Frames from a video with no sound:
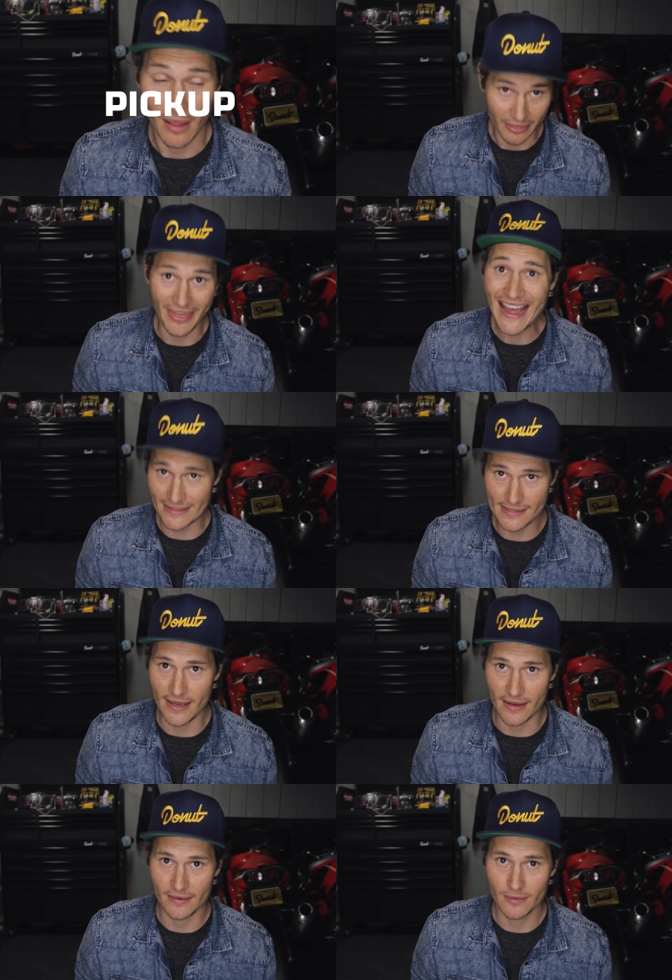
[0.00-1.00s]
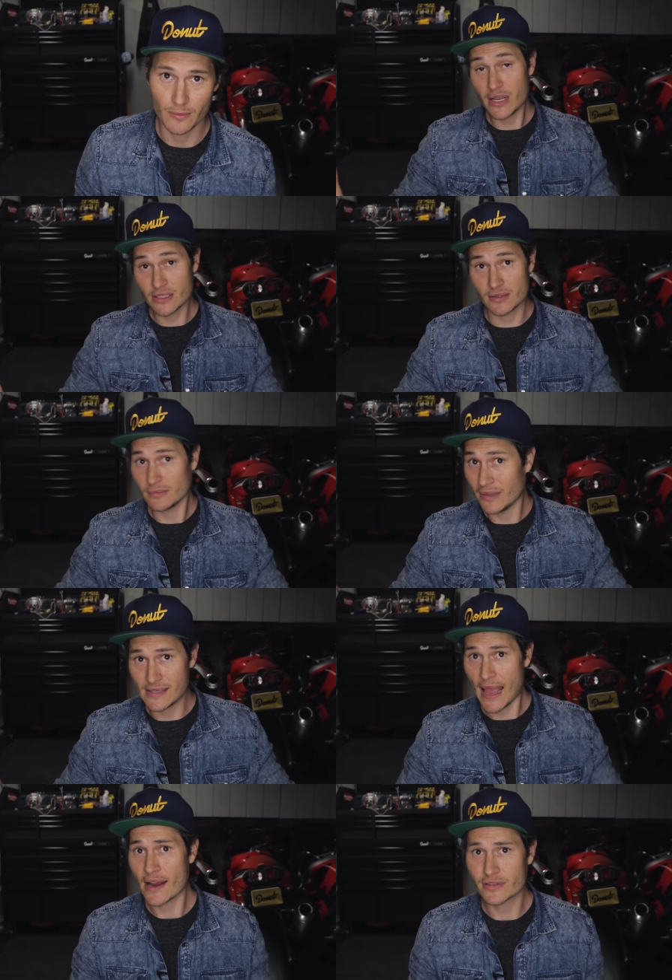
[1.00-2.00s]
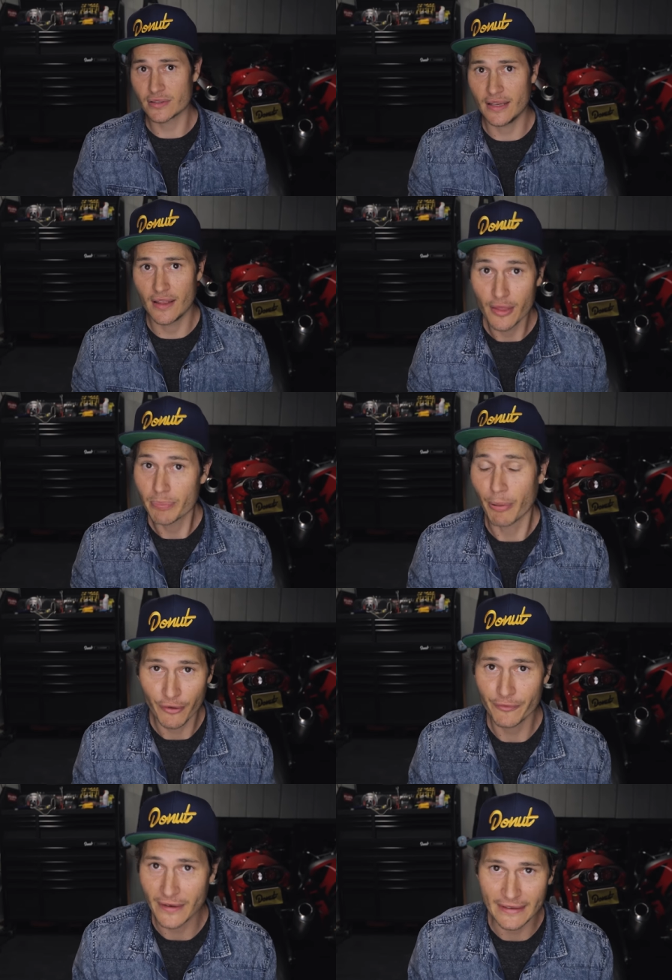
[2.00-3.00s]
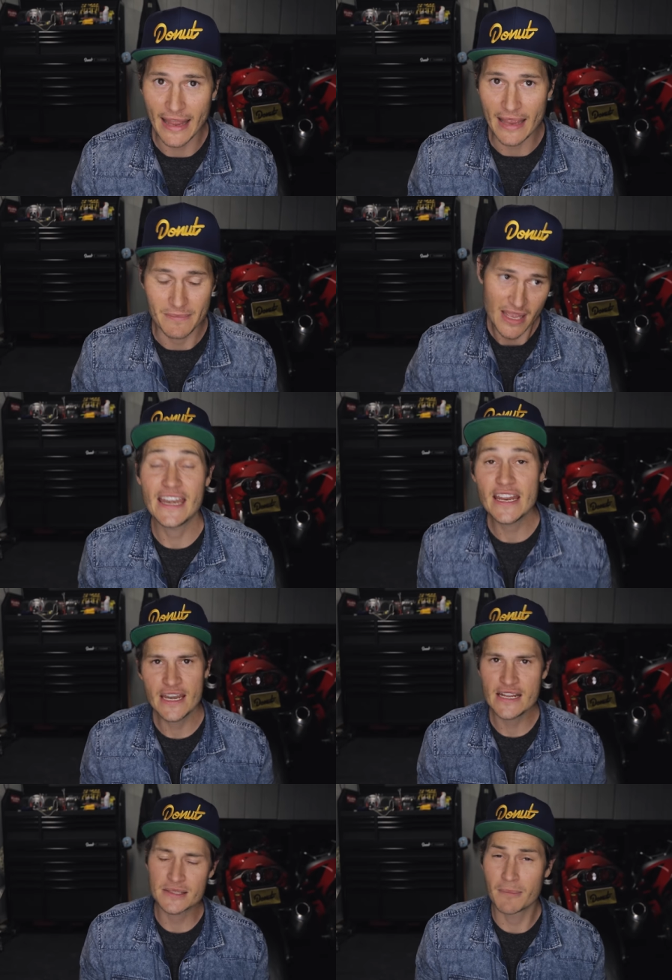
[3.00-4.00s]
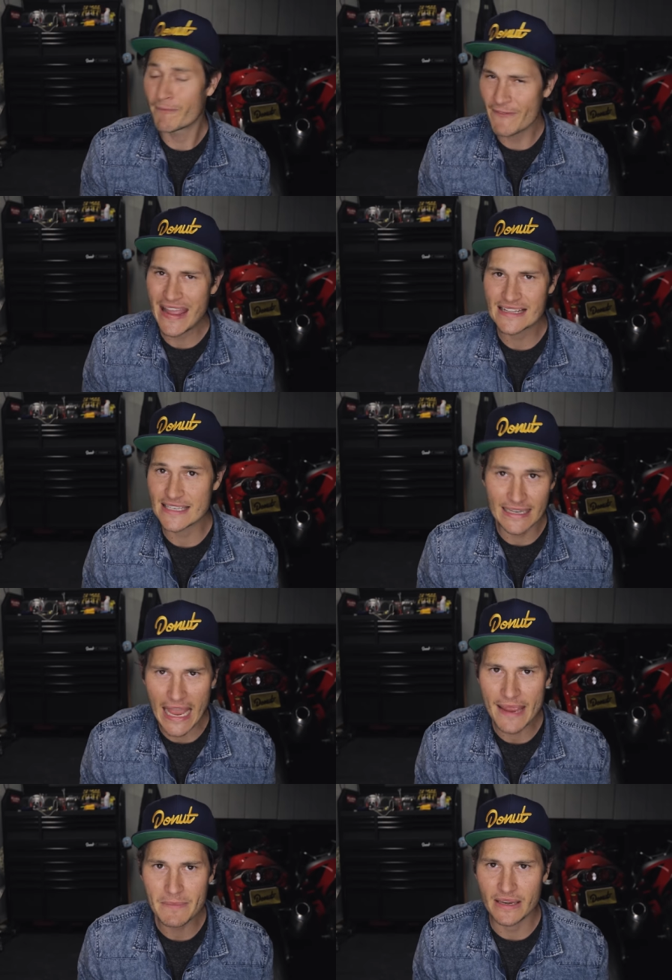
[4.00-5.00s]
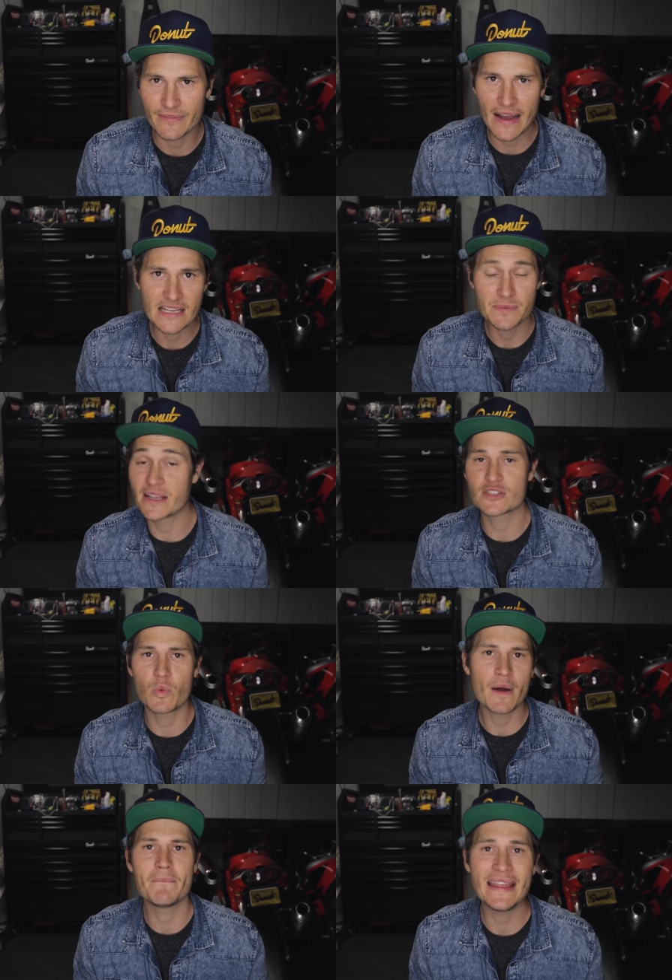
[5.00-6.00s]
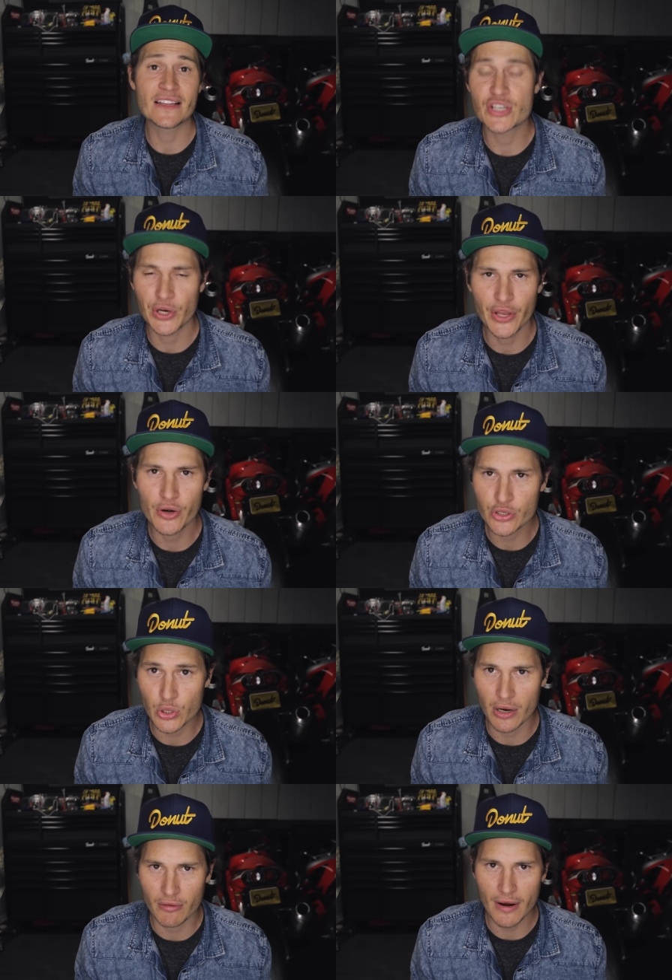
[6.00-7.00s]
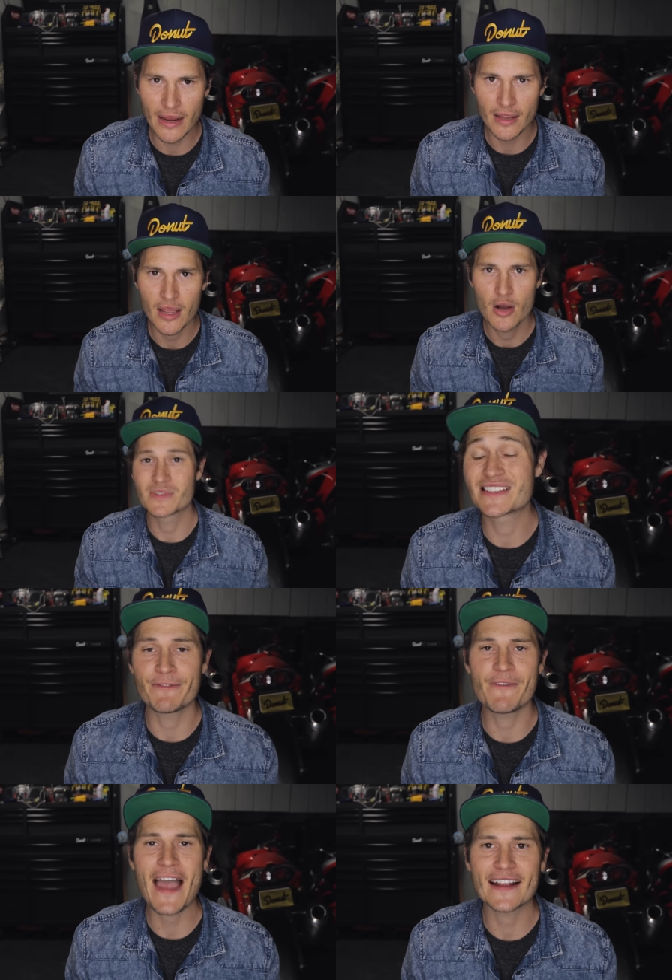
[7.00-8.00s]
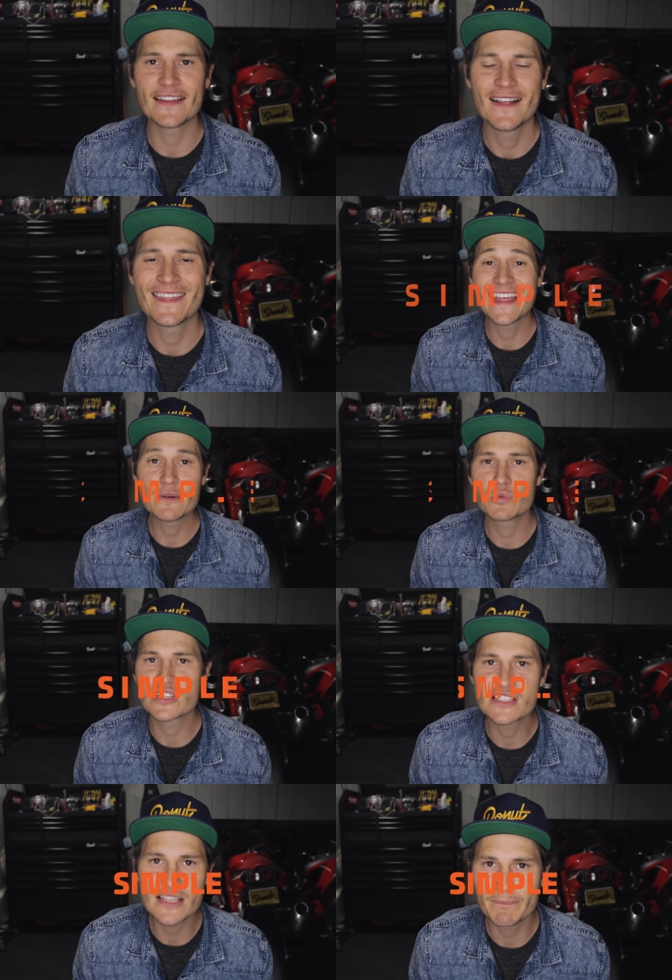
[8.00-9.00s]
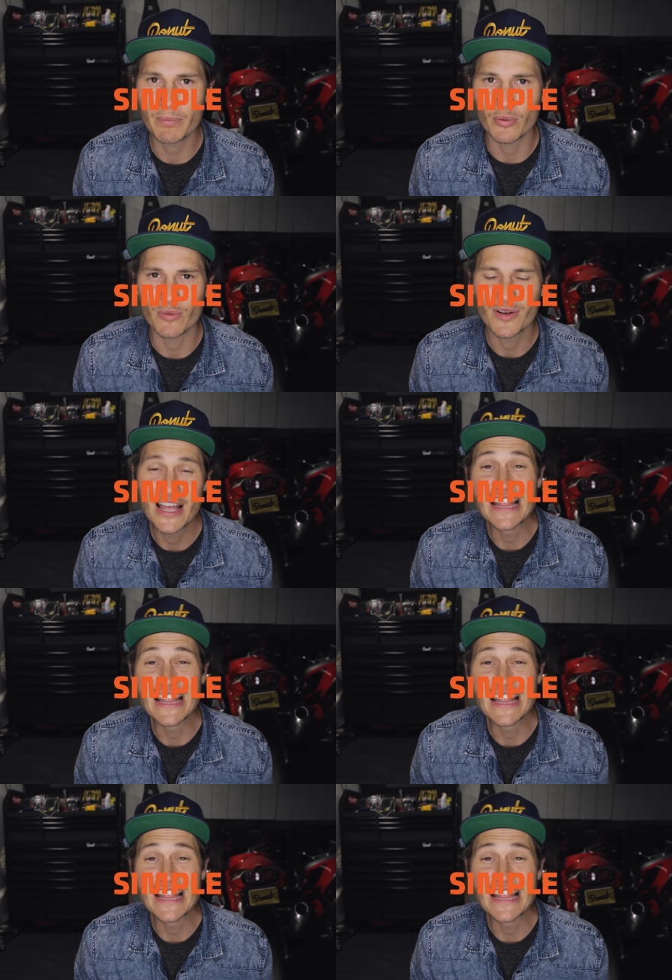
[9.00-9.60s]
That's it, which is actually the perfect name. They didn't need some fancy naming device because what made the Toyota truck great was the fact that it was simple.